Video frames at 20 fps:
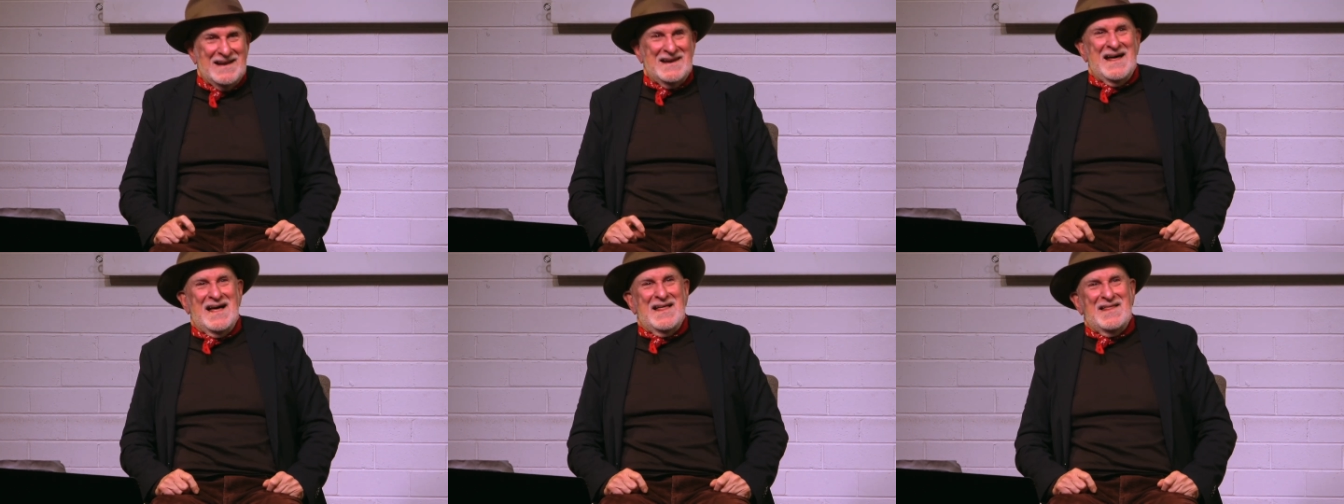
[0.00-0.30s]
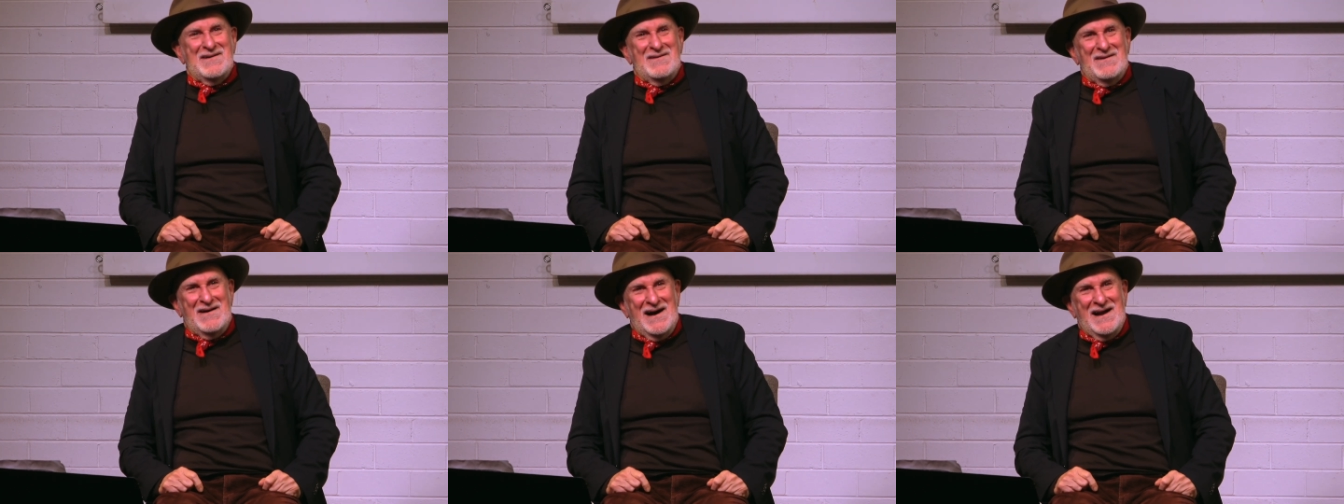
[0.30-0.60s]

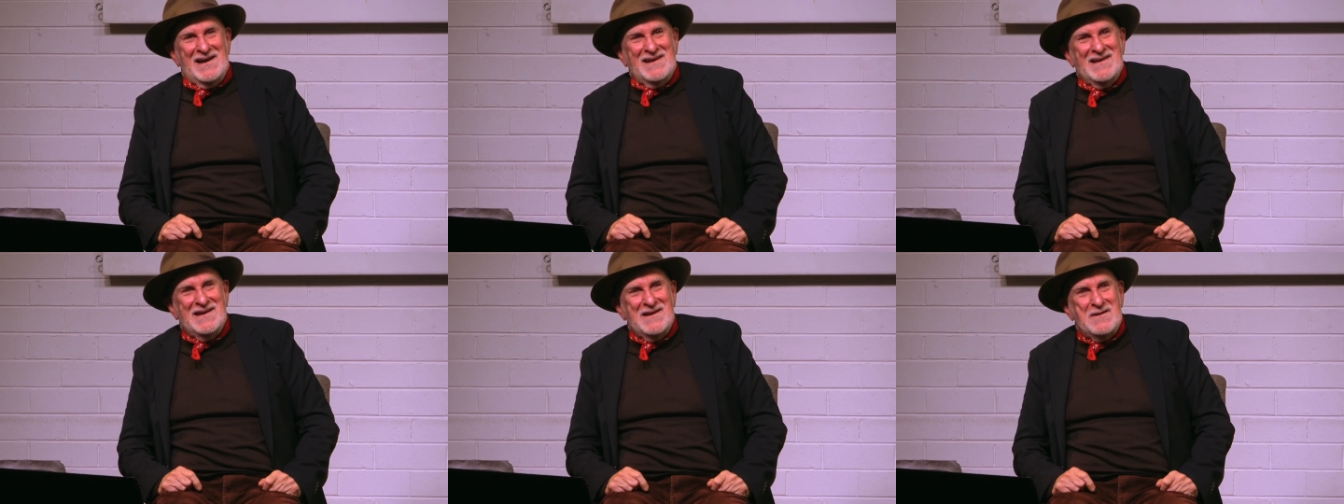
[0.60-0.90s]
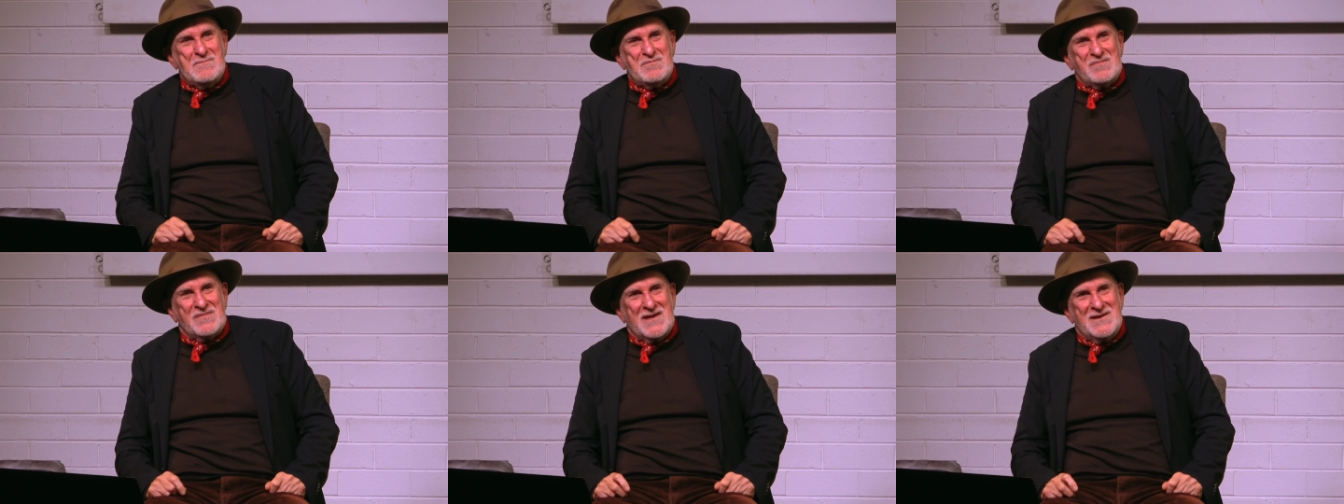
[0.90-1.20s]
another one
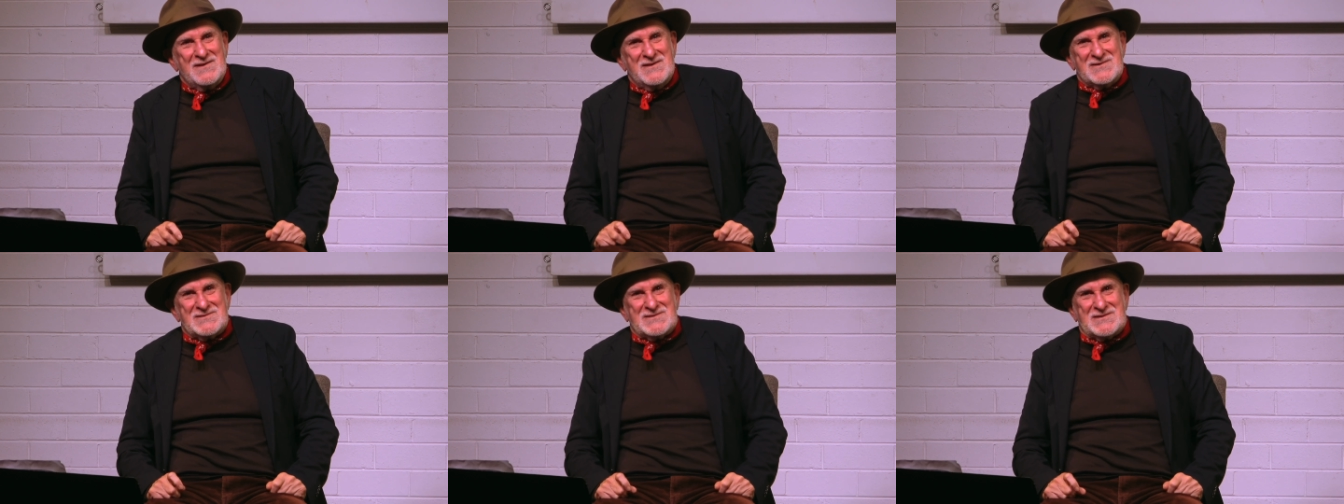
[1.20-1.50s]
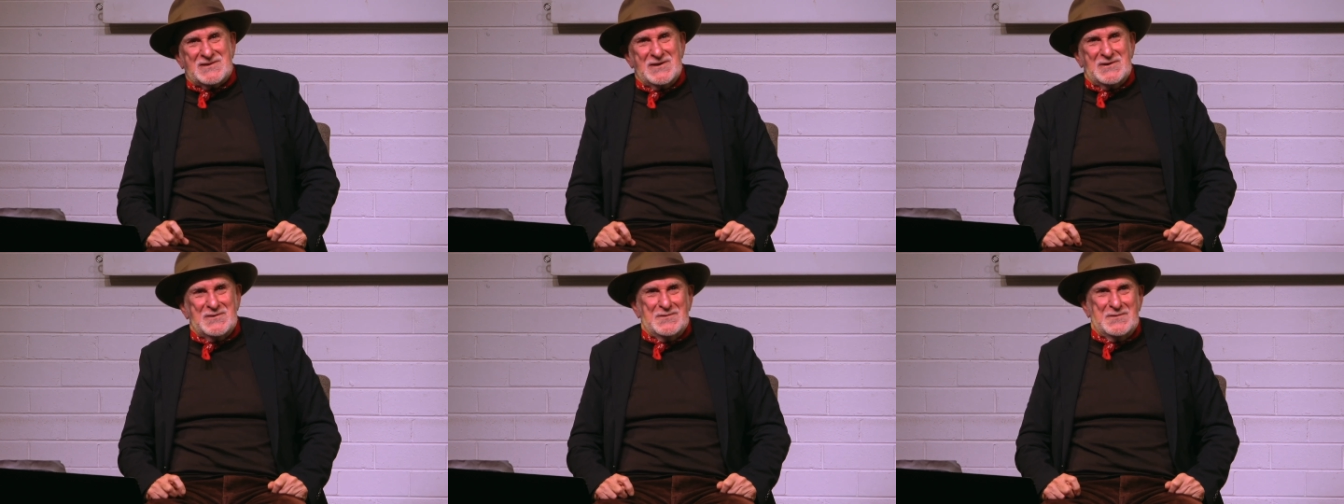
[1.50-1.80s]

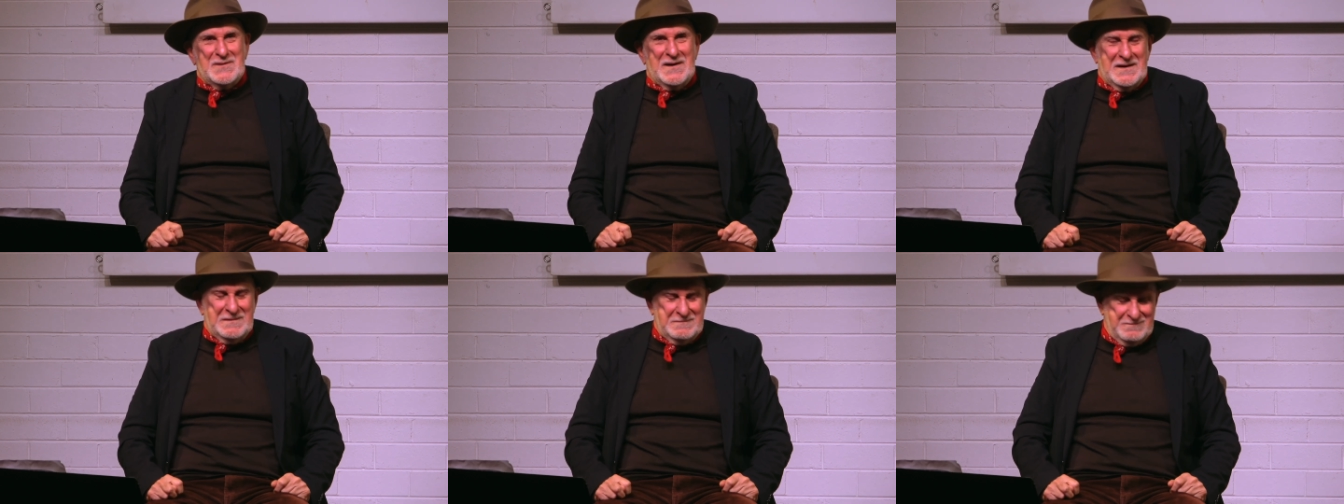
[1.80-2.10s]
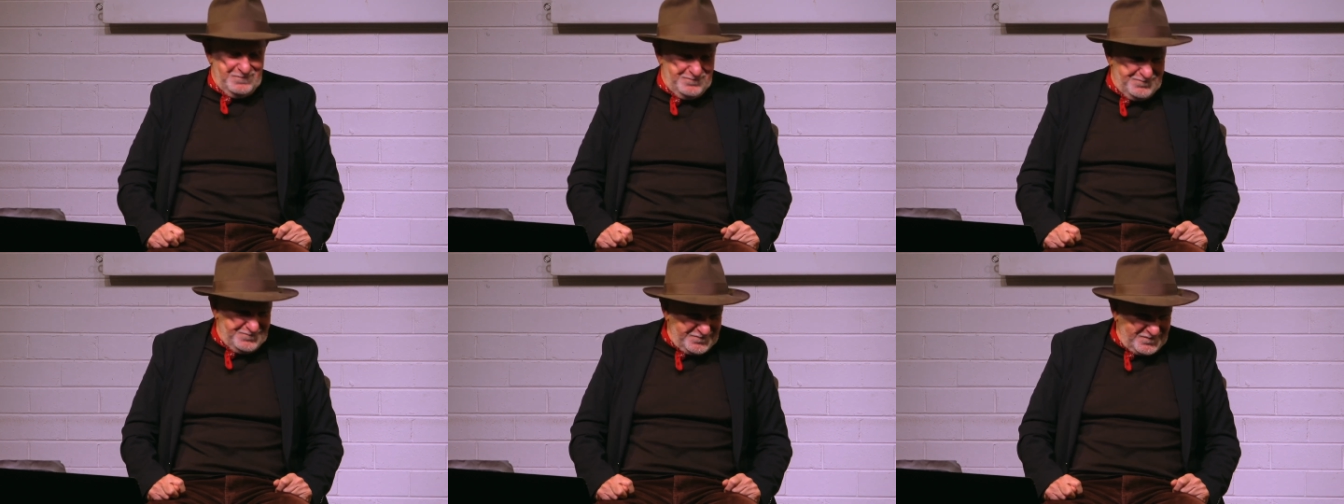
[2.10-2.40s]
used to